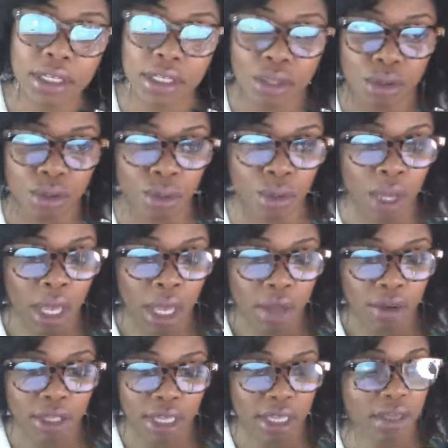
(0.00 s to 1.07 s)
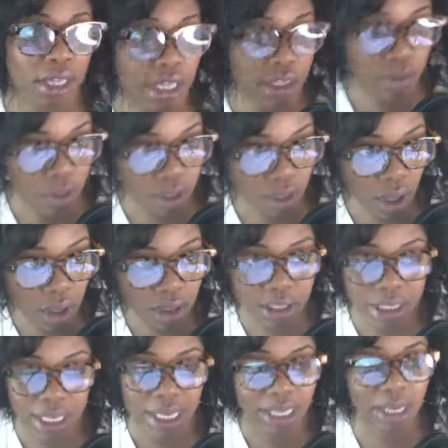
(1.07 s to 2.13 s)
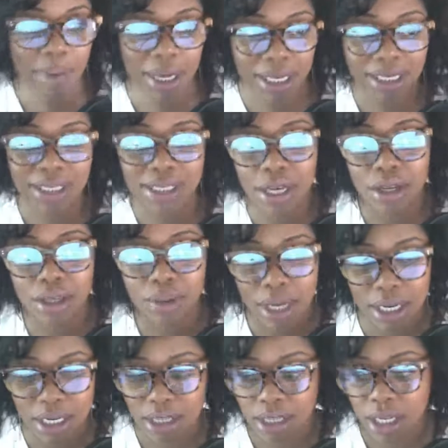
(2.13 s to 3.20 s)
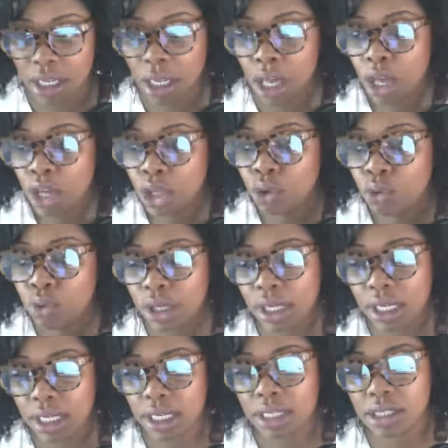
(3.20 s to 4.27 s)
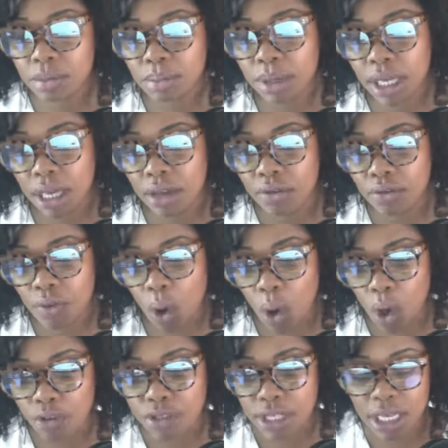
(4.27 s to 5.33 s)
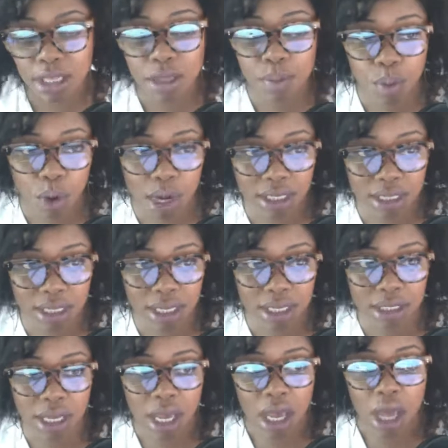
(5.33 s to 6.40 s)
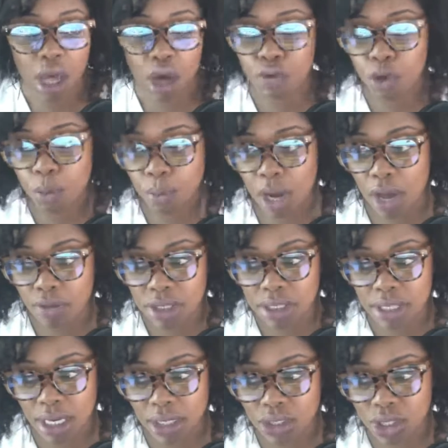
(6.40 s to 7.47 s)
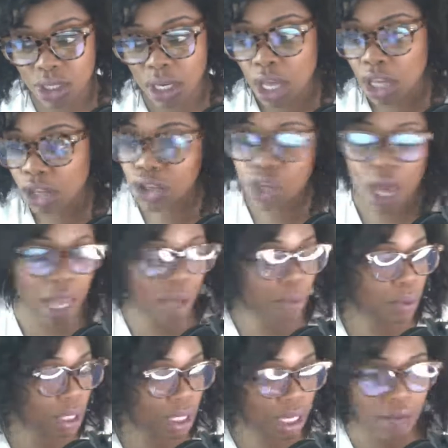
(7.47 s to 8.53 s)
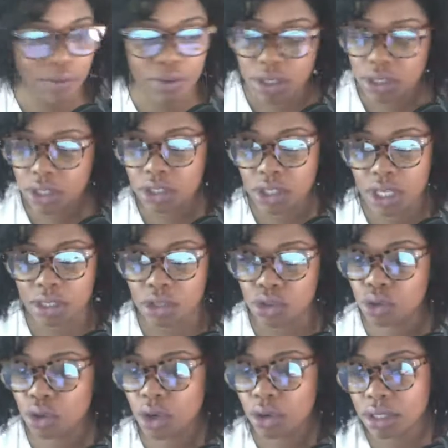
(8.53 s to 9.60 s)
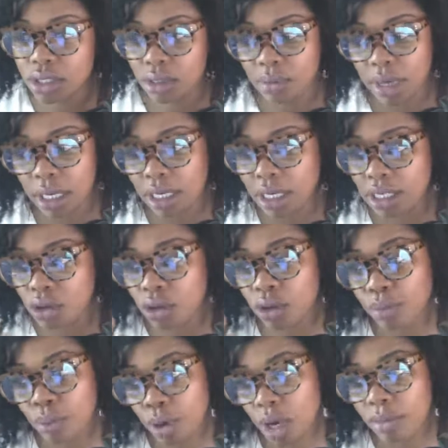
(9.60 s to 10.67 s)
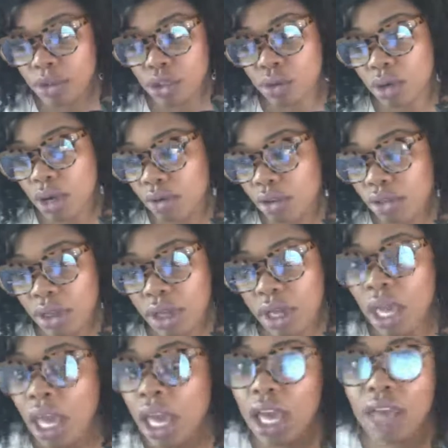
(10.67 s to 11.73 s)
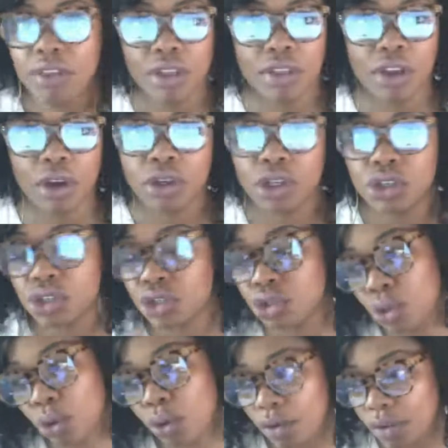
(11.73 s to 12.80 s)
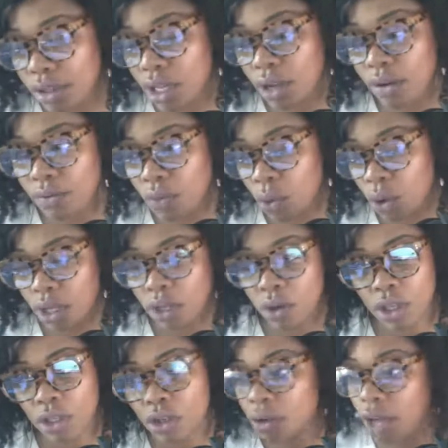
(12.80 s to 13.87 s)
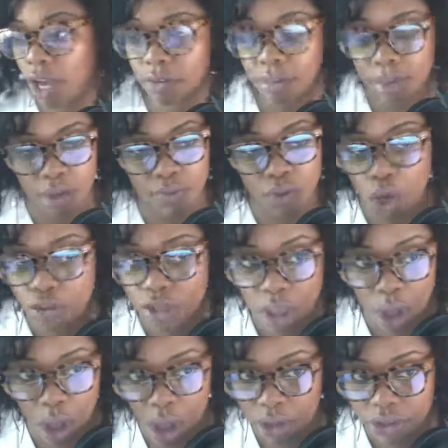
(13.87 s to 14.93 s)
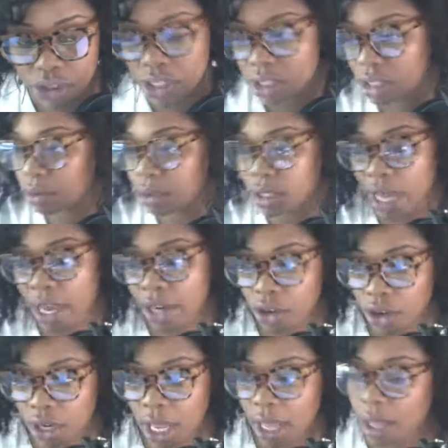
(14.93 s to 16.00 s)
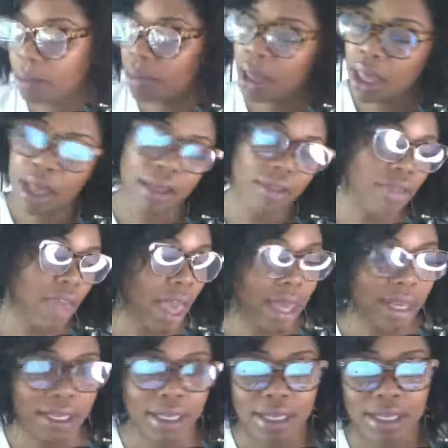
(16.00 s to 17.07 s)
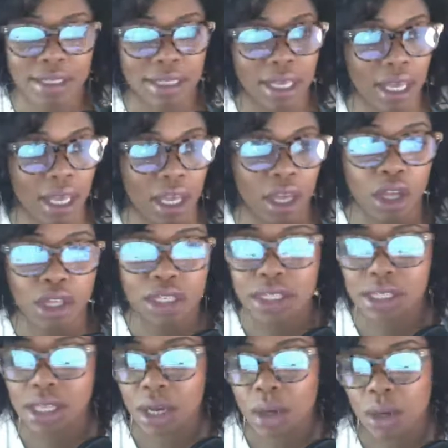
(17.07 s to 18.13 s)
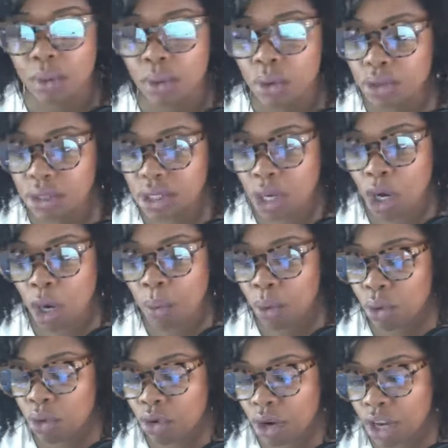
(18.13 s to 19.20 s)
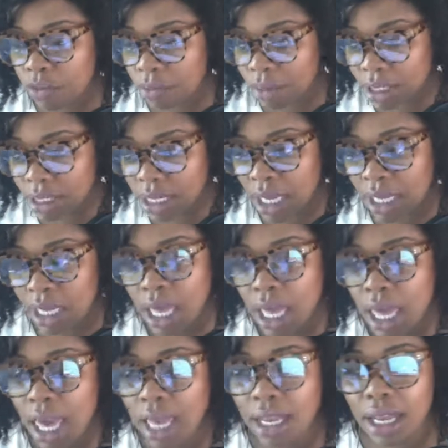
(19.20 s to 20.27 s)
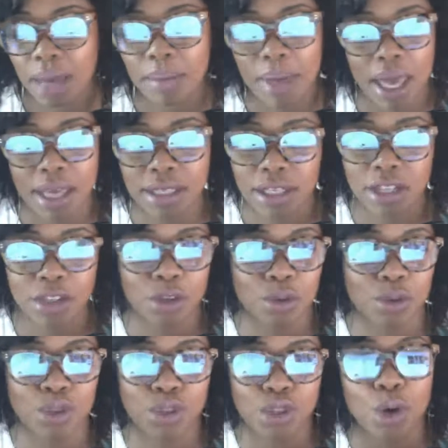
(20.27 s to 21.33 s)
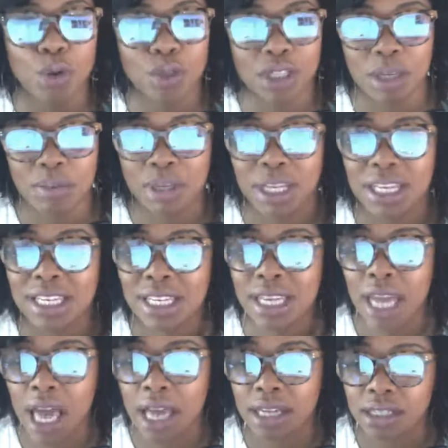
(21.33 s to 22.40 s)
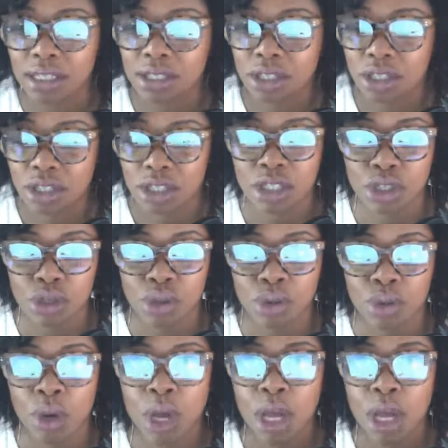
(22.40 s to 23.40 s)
to get these results, anybody can tell you anything. You really need to be involved in the process of your privatization. I would never suggest that you go to somebody that's going to promise you everything and then they're going to just do everything for you and you don't have to be involved at all just to sign your name. That is a terrible, terrible, grave mistake. And I'm asking you so deeply not to